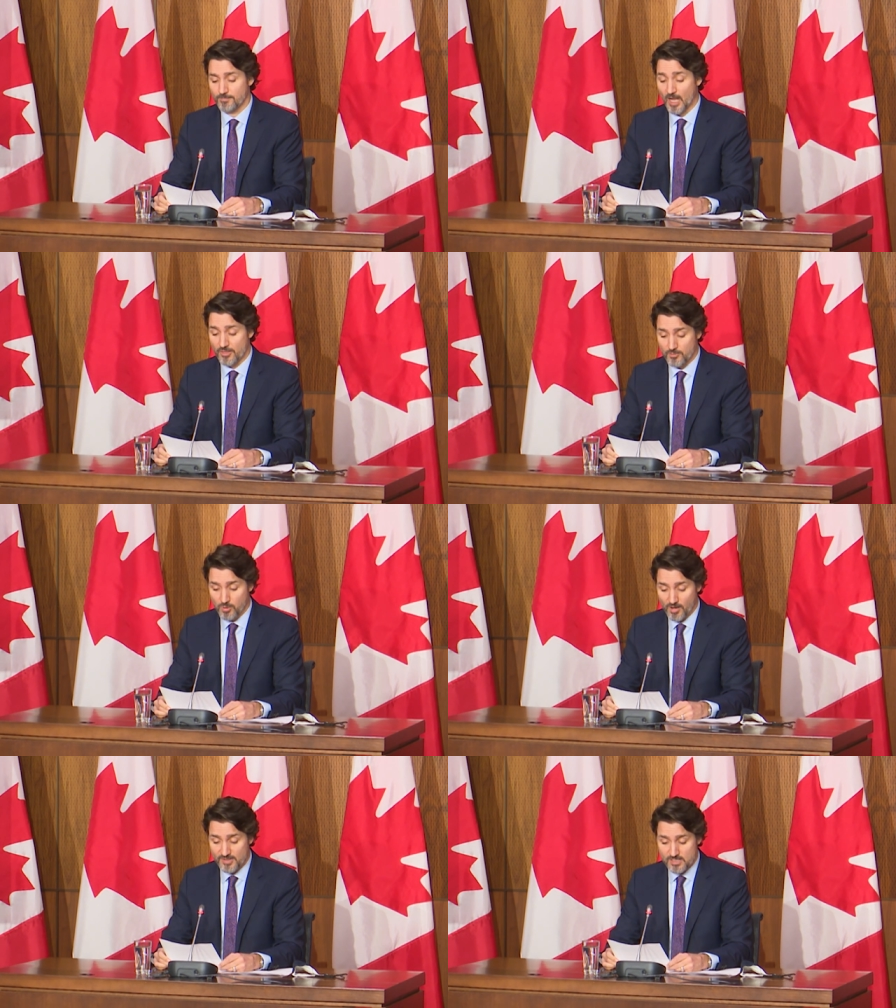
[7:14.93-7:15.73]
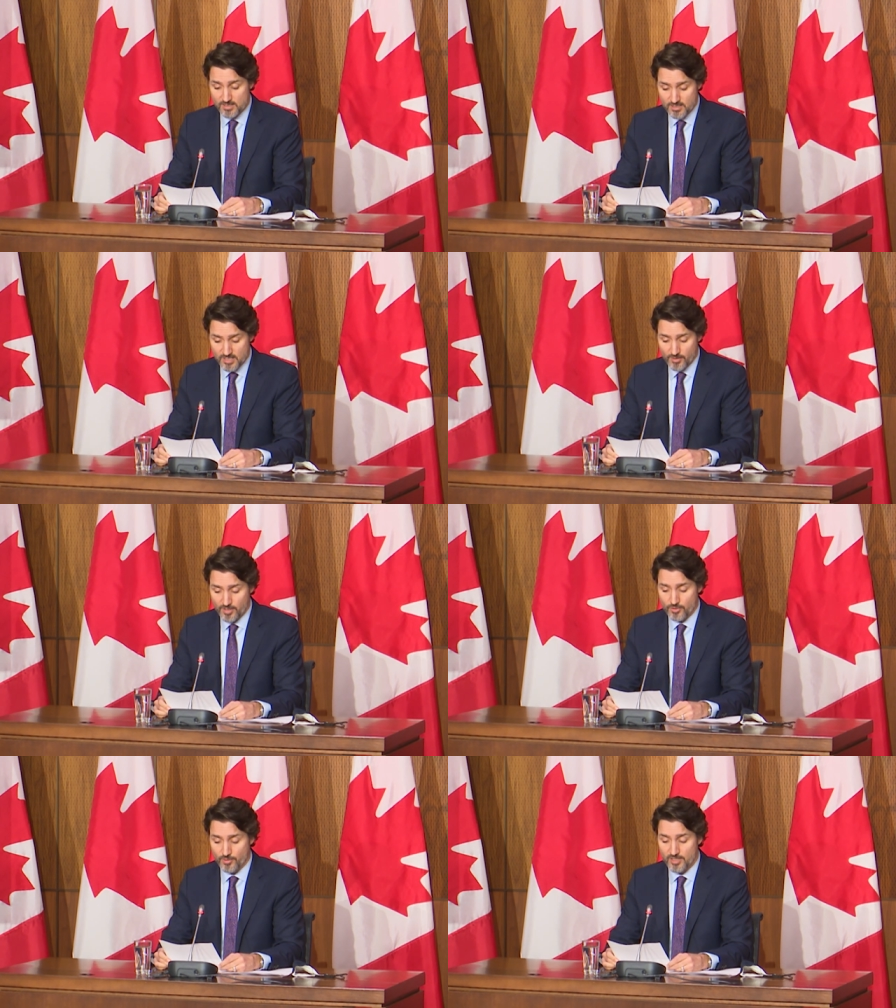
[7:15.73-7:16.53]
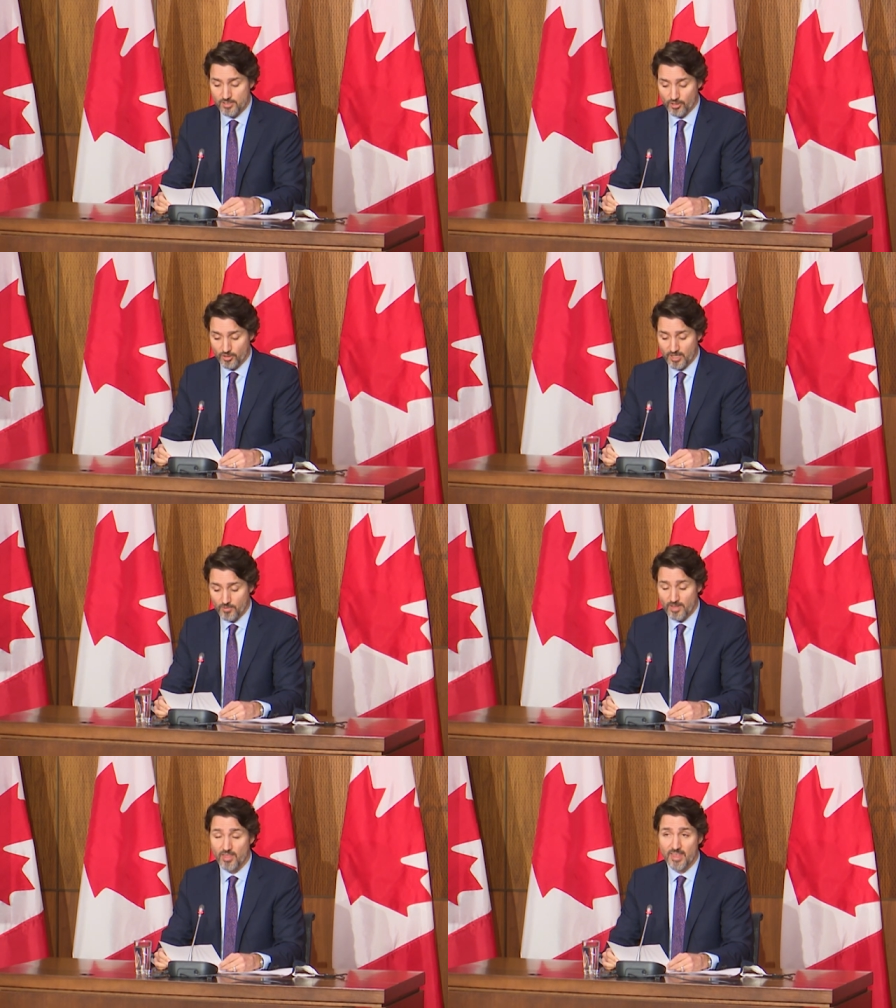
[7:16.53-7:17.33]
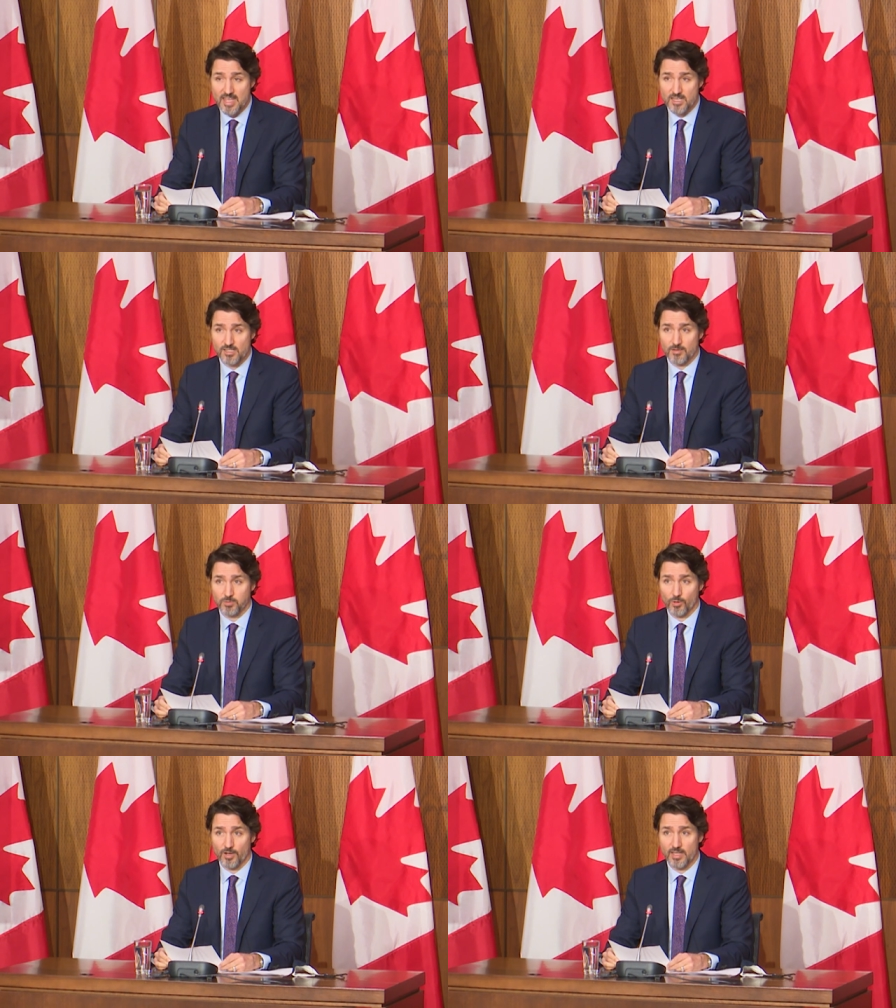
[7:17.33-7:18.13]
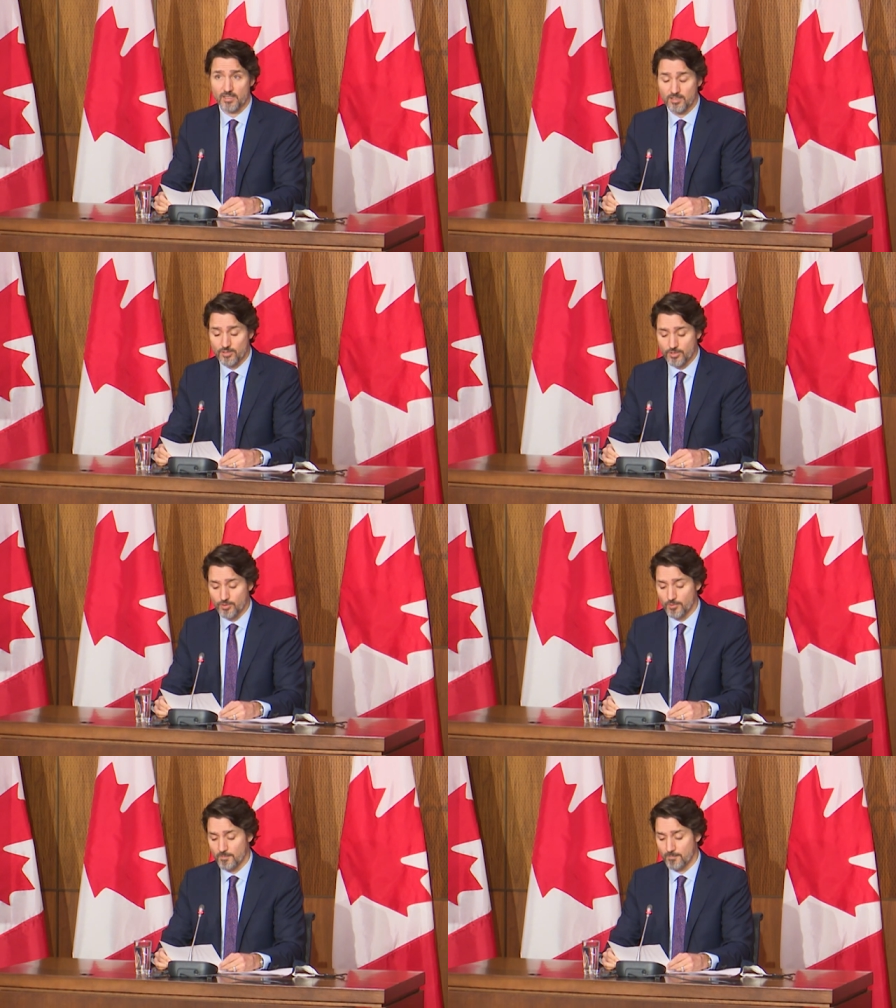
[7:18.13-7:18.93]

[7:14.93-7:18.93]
Other provinces and territories are looking what they can deploy, too.